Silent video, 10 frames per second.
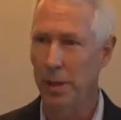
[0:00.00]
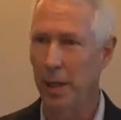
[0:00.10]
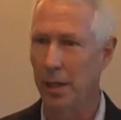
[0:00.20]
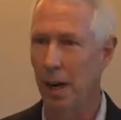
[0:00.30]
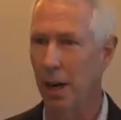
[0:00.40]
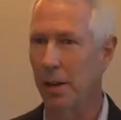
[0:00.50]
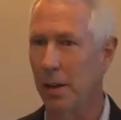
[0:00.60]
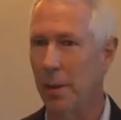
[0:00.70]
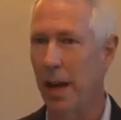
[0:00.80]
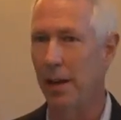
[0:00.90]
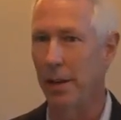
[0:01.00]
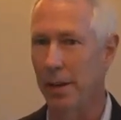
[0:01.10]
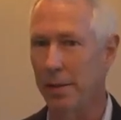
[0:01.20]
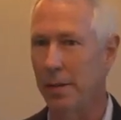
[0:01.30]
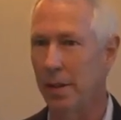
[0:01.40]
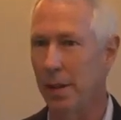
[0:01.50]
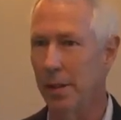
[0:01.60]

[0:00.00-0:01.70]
think the heart of the matter is